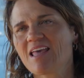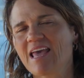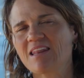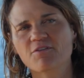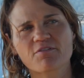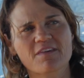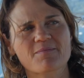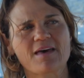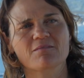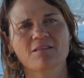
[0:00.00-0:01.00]
And if you think
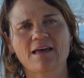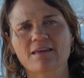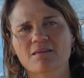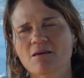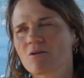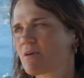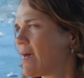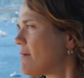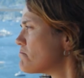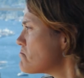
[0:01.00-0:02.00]
about like,
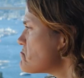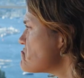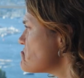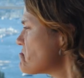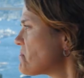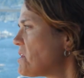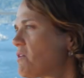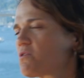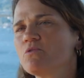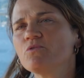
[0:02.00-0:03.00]
okay, you
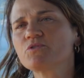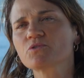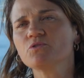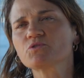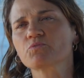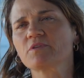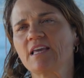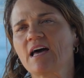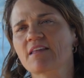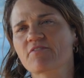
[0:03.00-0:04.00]
know, who's, who's really
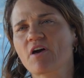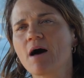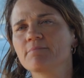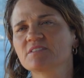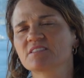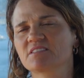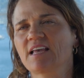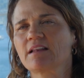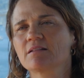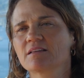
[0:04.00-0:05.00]
kind of come to
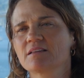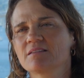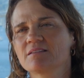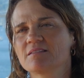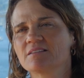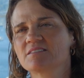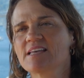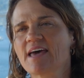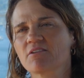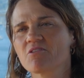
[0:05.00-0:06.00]
settle in
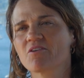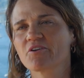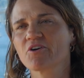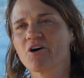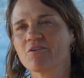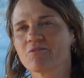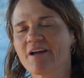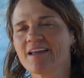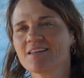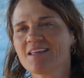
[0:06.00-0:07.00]
Seattle long ago,
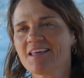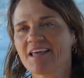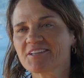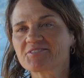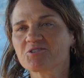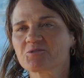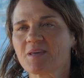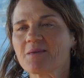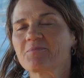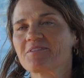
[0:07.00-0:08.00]
right? It's those
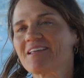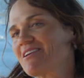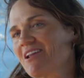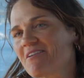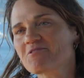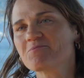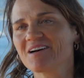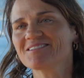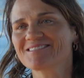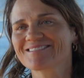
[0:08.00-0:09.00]
people that got off their
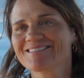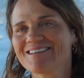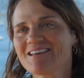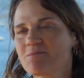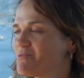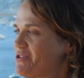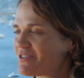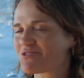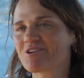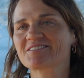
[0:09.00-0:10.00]
butts, moved
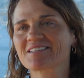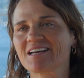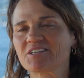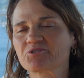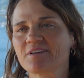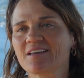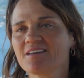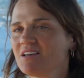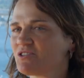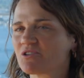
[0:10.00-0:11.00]
across the country,
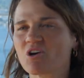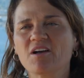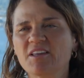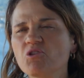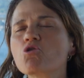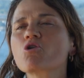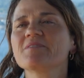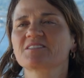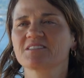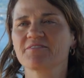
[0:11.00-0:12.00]
took
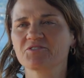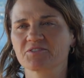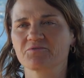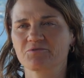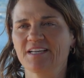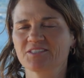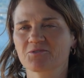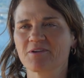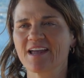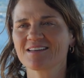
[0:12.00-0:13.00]
enormous levels of risk,
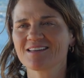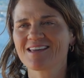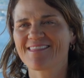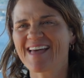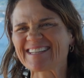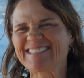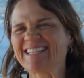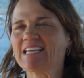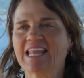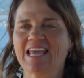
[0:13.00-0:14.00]
right? That
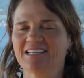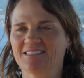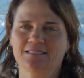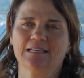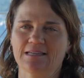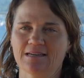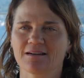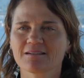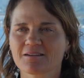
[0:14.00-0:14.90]
DNA is sitting here.